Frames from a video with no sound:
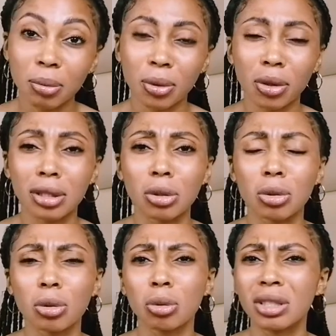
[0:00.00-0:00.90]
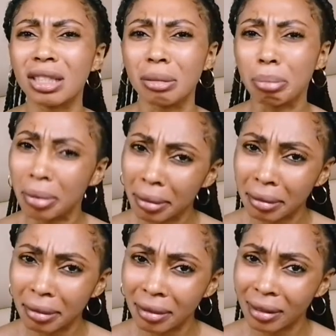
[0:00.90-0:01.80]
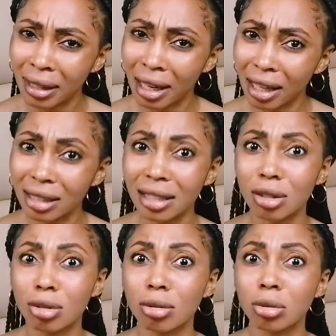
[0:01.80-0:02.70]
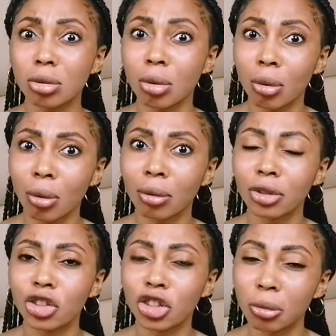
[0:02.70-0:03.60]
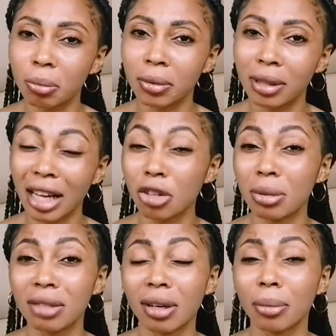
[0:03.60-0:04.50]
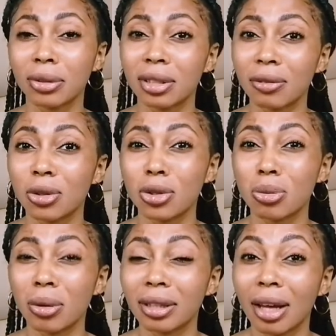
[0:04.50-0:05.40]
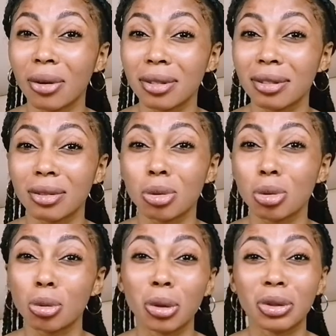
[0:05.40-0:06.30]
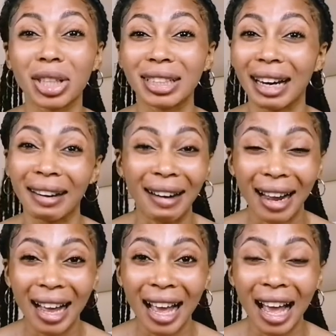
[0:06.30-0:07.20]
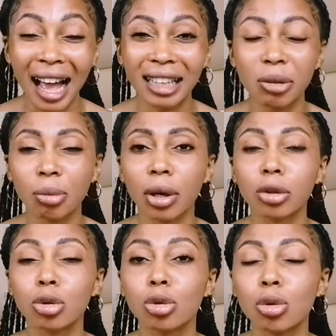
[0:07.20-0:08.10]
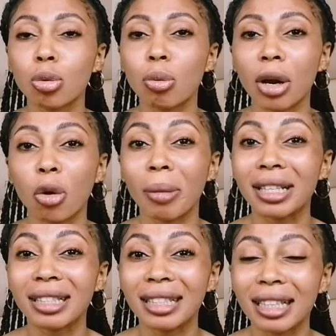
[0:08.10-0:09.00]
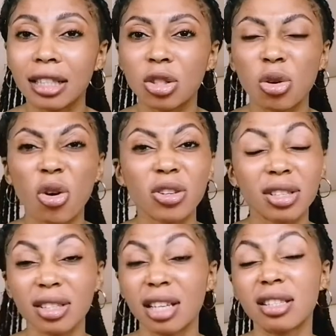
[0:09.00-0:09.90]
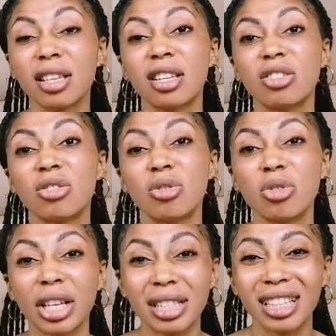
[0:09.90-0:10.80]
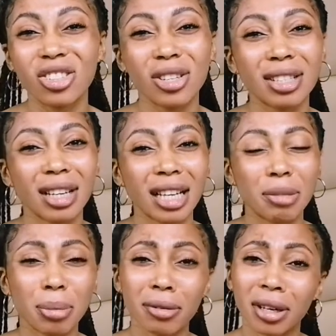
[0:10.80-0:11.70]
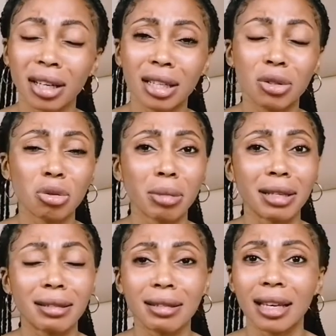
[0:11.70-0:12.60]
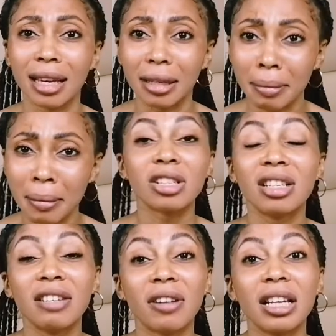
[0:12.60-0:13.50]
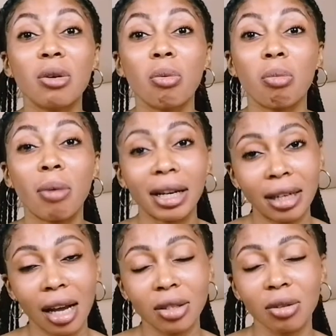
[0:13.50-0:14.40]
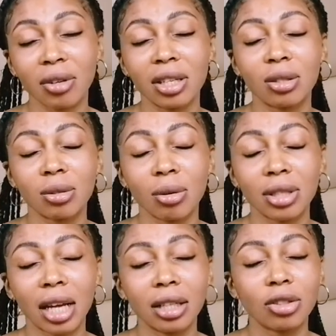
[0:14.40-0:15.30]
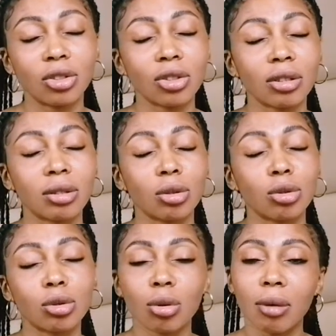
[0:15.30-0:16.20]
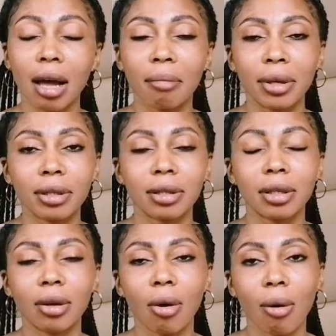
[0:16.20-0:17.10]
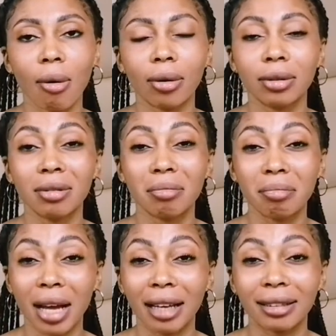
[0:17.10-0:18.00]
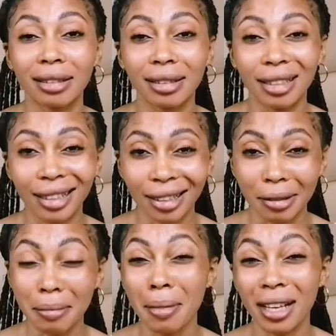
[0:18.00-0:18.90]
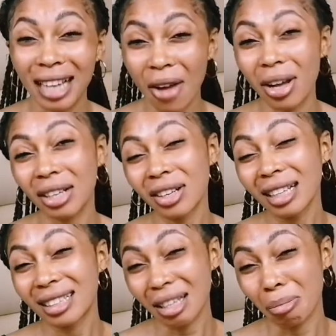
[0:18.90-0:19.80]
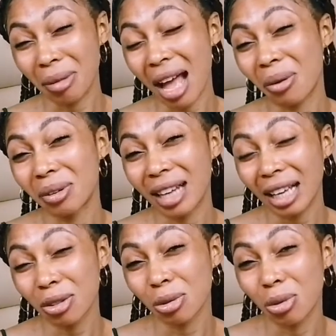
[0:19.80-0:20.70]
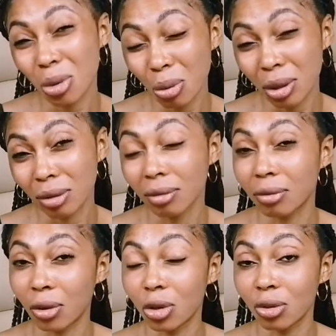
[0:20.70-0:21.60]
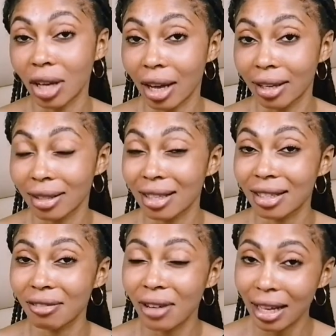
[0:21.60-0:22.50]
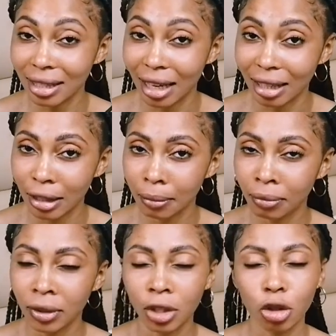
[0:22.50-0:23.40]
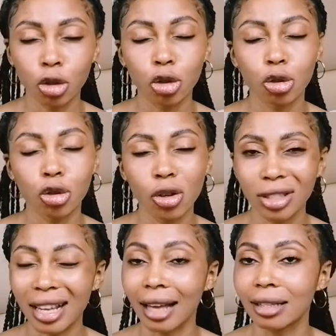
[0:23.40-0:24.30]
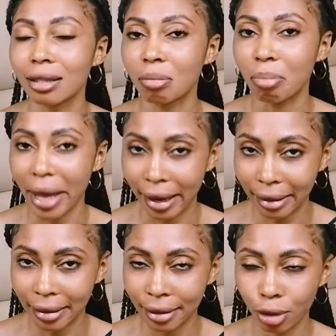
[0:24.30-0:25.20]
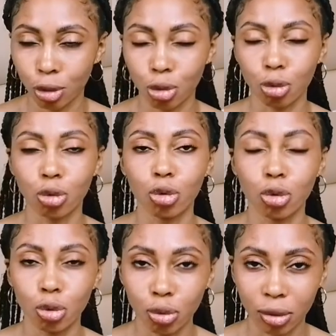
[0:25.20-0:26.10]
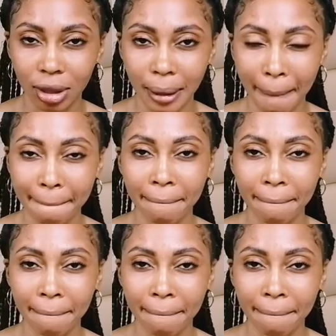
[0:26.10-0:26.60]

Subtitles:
this product is so cheap. It is so cheap. Can you believe I bought this for just 1,200 naira, and it works so well on my skin. This consistency is great. It just glides perfectly into my skin. It doesn't leave any white cast or any spots, and it's just so amazing on my skin. Now another tip I would like to throw in for you guys is the fact that you should not expect to use